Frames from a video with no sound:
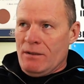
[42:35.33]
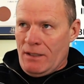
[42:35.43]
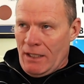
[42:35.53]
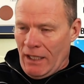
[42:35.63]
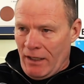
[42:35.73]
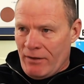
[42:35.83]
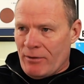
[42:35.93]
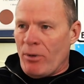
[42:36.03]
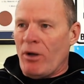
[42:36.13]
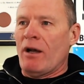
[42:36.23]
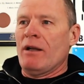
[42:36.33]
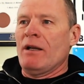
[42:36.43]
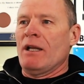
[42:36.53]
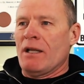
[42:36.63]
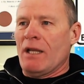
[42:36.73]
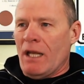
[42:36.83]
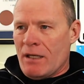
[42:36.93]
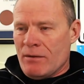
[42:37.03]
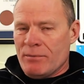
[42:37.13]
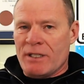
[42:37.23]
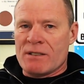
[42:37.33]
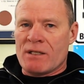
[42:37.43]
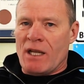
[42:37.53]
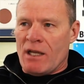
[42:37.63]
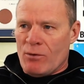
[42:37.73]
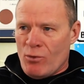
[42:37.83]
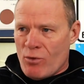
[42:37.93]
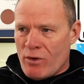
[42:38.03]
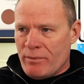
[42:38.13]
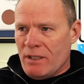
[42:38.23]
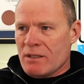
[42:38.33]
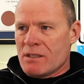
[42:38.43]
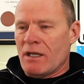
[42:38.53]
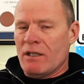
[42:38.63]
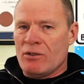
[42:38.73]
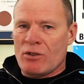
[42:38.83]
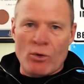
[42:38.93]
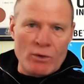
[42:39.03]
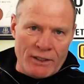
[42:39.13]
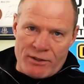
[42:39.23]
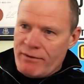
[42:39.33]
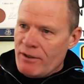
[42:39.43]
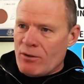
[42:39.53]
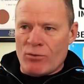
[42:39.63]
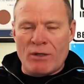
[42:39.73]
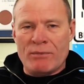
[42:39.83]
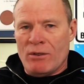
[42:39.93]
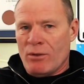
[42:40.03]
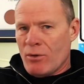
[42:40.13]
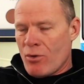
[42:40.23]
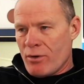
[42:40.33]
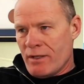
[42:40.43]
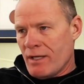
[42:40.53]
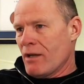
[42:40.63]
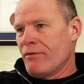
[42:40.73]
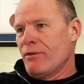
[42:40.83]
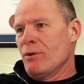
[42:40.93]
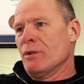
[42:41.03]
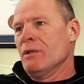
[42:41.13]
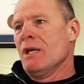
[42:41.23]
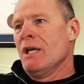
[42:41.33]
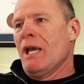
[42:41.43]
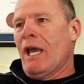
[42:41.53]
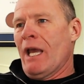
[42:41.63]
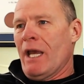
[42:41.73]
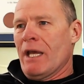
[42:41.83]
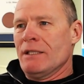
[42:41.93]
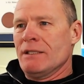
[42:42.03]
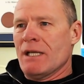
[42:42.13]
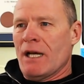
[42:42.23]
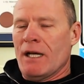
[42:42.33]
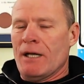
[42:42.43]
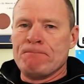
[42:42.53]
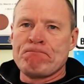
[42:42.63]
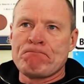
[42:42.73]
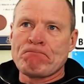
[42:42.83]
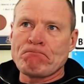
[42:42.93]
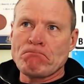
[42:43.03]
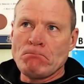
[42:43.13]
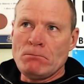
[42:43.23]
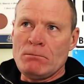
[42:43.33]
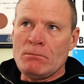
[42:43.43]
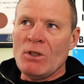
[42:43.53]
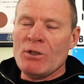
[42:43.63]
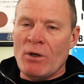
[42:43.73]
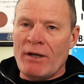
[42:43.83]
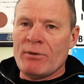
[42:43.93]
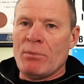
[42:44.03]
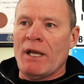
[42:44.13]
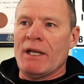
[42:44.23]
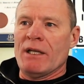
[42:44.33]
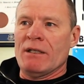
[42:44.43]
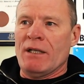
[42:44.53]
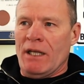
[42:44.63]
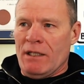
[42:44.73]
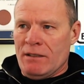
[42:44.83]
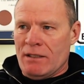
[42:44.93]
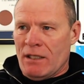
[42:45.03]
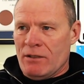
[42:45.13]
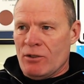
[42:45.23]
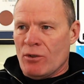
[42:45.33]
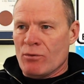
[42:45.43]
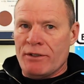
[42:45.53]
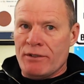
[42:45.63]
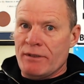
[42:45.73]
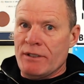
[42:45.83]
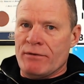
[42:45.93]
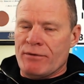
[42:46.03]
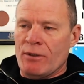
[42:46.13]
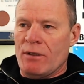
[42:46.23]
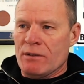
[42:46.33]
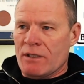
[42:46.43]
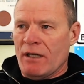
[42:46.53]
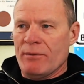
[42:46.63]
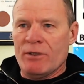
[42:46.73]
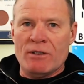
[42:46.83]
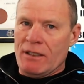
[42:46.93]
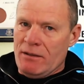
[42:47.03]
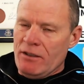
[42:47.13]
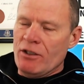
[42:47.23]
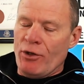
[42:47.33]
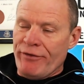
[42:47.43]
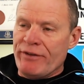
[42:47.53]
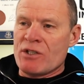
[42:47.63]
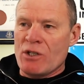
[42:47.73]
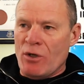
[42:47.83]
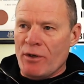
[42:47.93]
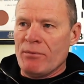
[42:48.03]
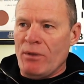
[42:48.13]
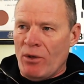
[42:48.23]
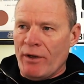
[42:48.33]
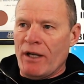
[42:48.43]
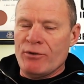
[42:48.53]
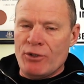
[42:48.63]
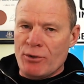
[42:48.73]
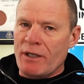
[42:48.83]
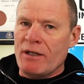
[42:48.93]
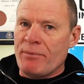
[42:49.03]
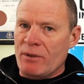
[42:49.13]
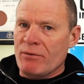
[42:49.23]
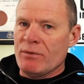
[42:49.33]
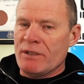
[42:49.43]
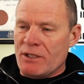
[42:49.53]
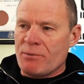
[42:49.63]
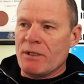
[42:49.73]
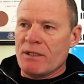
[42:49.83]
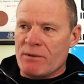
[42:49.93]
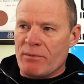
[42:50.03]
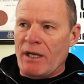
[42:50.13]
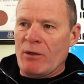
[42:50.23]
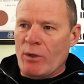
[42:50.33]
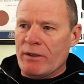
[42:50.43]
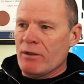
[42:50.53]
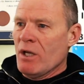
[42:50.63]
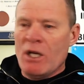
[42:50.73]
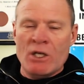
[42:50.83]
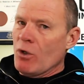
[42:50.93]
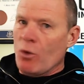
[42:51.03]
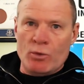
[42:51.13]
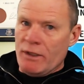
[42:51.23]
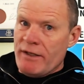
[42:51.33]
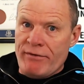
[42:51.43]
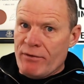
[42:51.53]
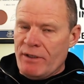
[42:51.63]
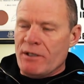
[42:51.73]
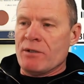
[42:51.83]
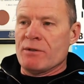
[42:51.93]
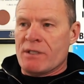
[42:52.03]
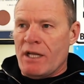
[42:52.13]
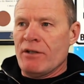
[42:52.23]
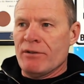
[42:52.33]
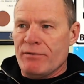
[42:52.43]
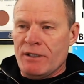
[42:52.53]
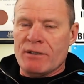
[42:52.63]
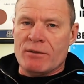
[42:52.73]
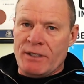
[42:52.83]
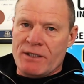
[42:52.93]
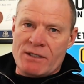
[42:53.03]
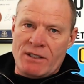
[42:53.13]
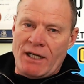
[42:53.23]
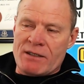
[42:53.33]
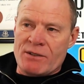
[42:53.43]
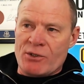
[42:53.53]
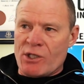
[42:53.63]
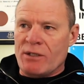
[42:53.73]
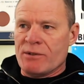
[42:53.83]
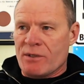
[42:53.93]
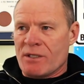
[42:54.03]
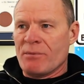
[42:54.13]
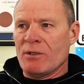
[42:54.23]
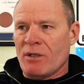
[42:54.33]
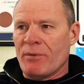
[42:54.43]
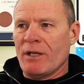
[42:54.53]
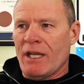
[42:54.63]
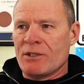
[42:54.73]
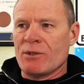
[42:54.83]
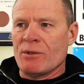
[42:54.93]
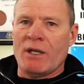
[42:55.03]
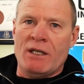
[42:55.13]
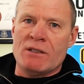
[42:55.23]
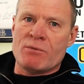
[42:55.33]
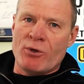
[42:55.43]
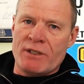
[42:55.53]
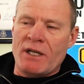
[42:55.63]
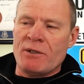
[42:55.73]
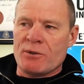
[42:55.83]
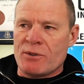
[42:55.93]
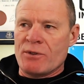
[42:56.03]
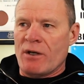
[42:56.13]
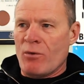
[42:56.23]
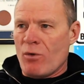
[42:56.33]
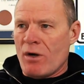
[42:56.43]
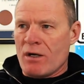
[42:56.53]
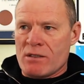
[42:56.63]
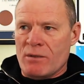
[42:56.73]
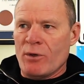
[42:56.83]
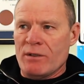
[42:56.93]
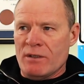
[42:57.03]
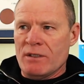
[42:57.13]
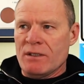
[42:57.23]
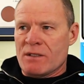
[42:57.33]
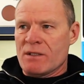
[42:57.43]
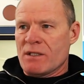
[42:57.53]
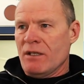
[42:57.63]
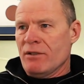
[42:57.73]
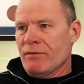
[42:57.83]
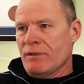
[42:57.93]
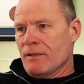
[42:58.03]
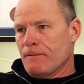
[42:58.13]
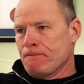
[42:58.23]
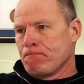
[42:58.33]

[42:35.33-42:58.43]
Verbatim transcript: have a pot and a candle because the candle will warm the inside. Don't let your vehicle run below a quarter tank of fuel, and uh, you know have a blanket and uh, don't run your vehicle for a long time. And, and you know if it's snowing and blowing out and you ended up in the ditch because of bad weather, don't leave your vehicle. Stay in your vehicle because it acts as shelter. Somebody will come and get you. Okay, it's more dangerous to try and walk somewhere than it is to stay in your vehicle.